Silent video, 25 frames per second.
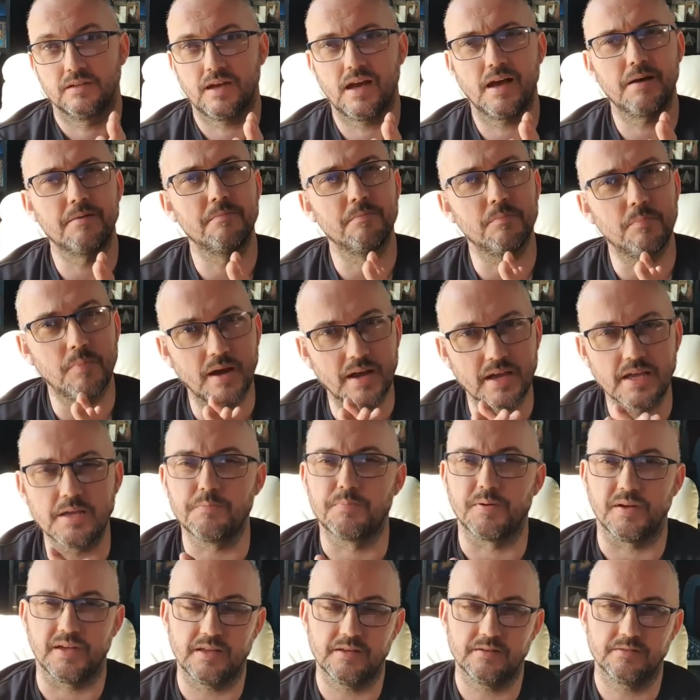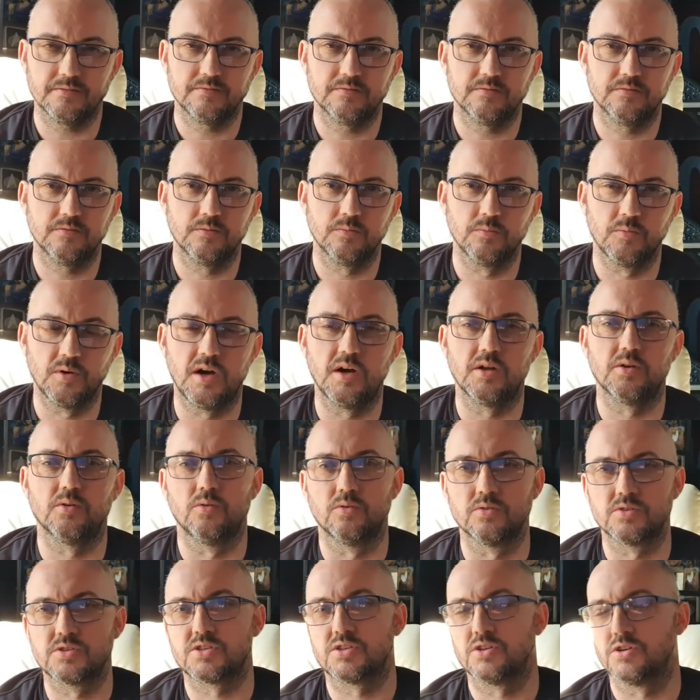and maybe one
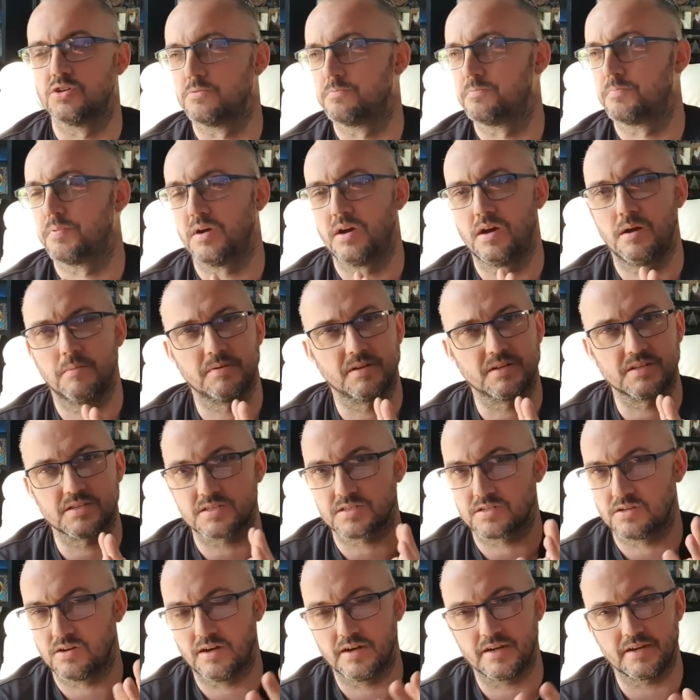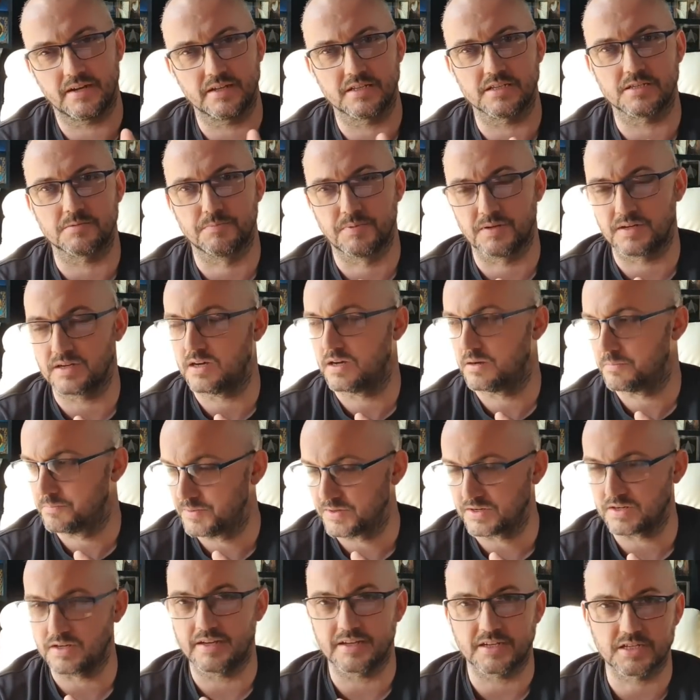or two permanent signings, but I,
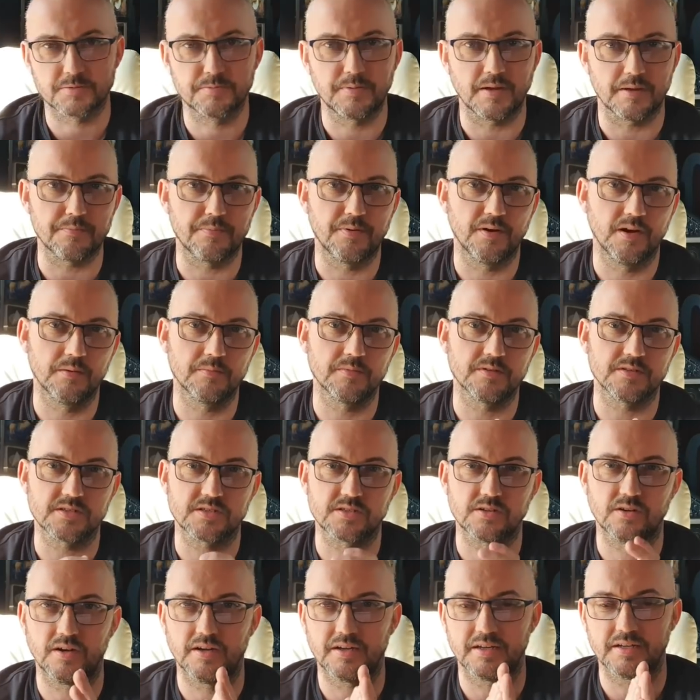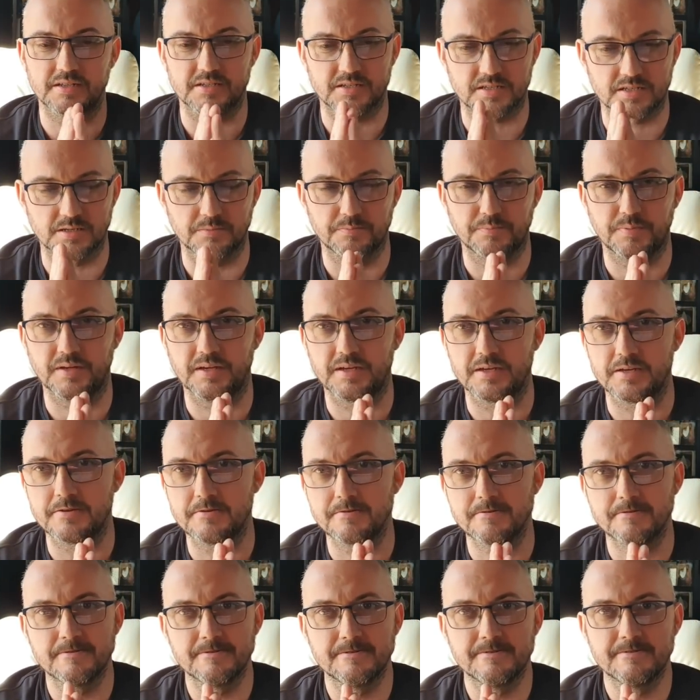but I expect permanent signings to be
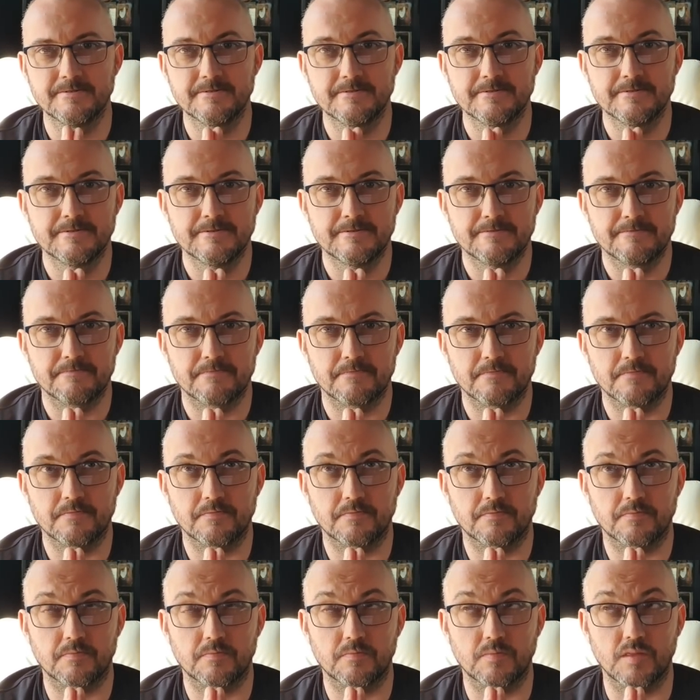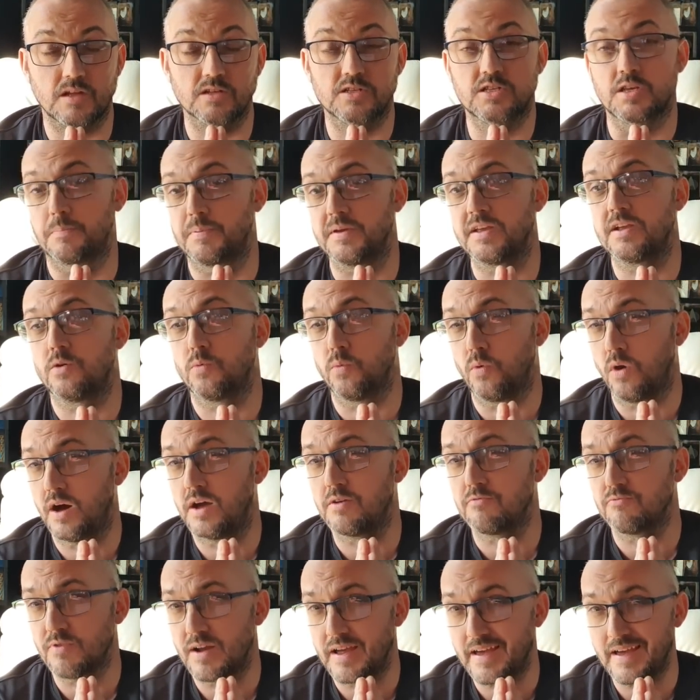to be
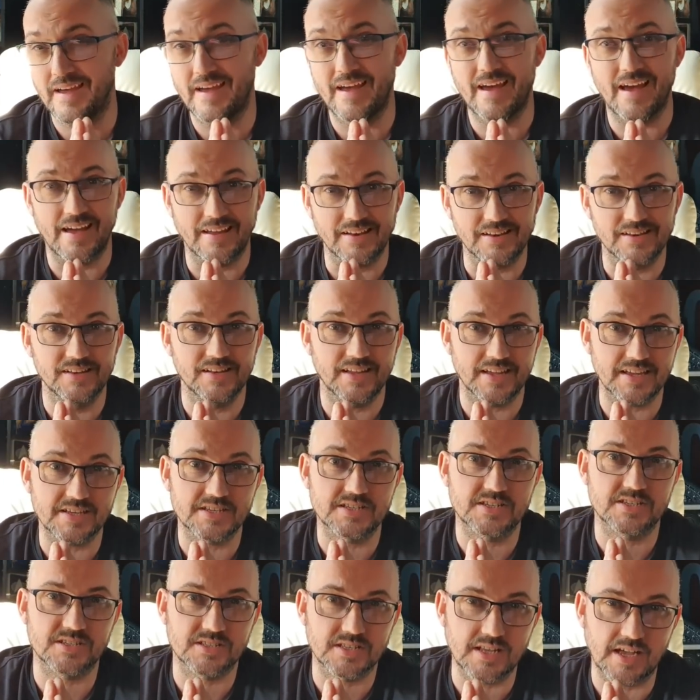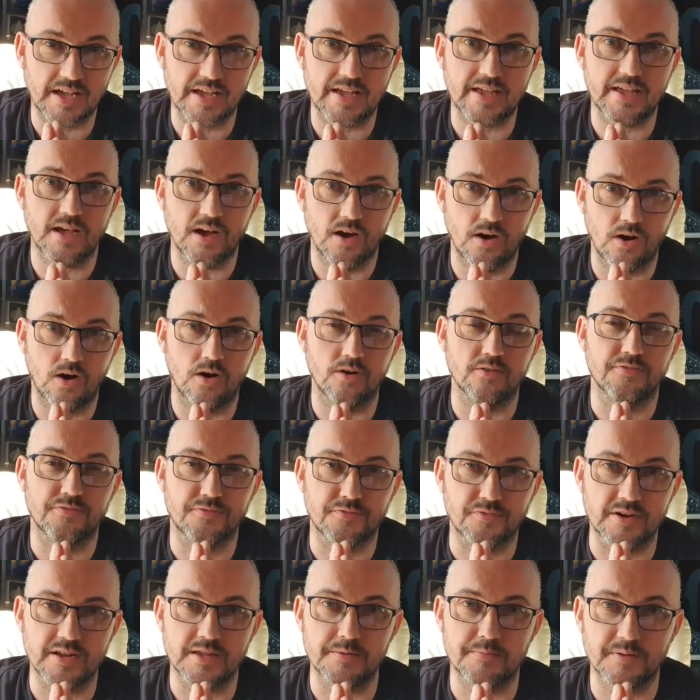quite rare unless they are
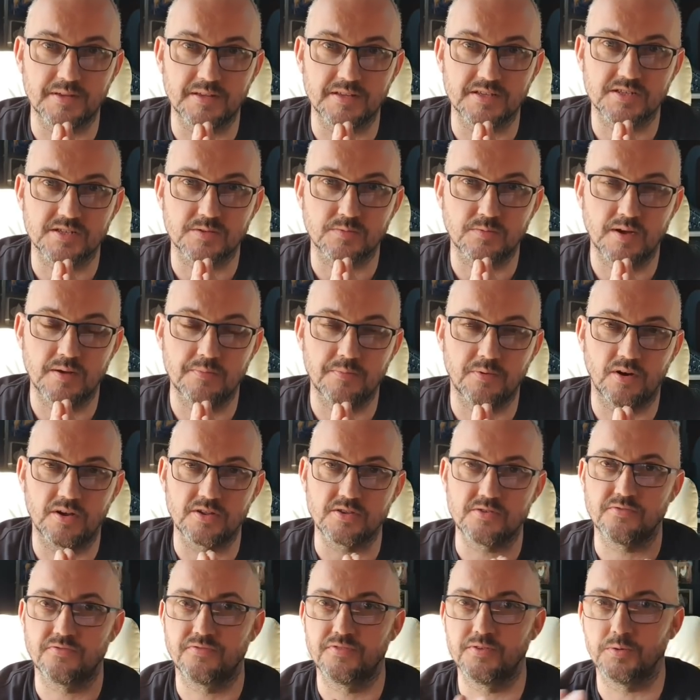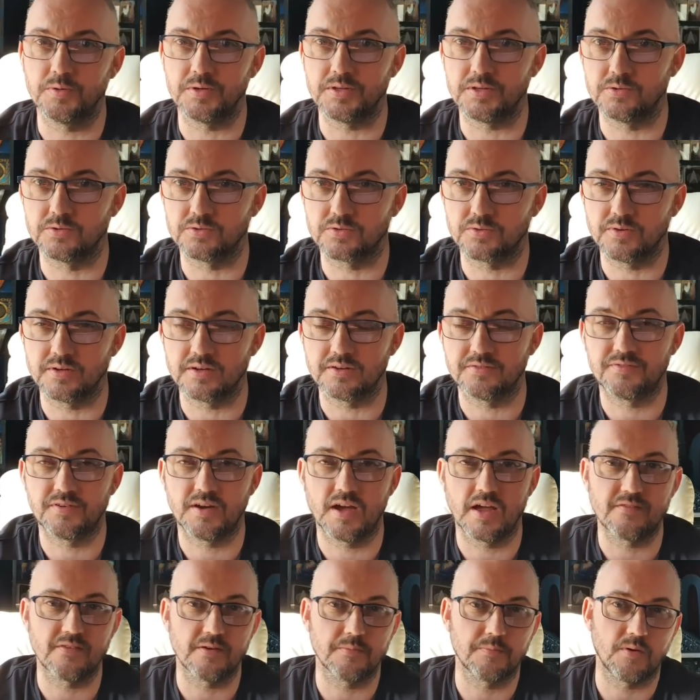freebies whereby you feel that you're doing a
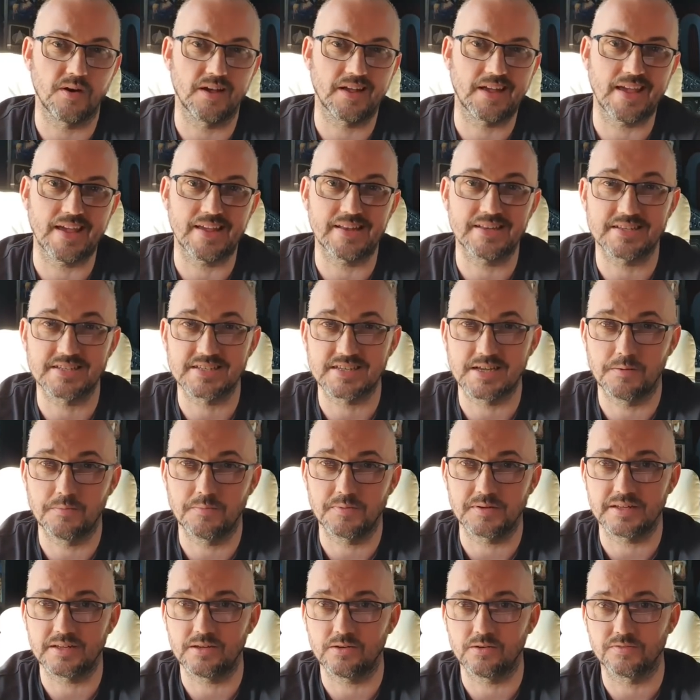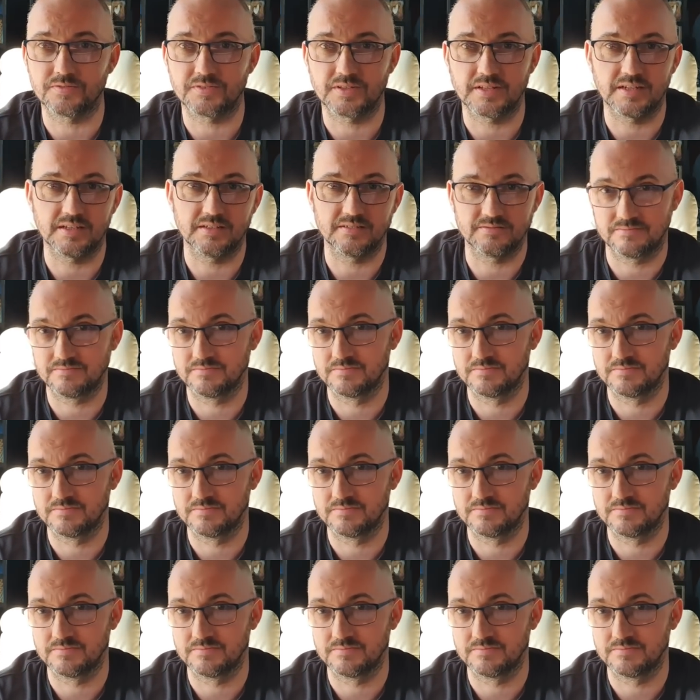favour by getting somebody off their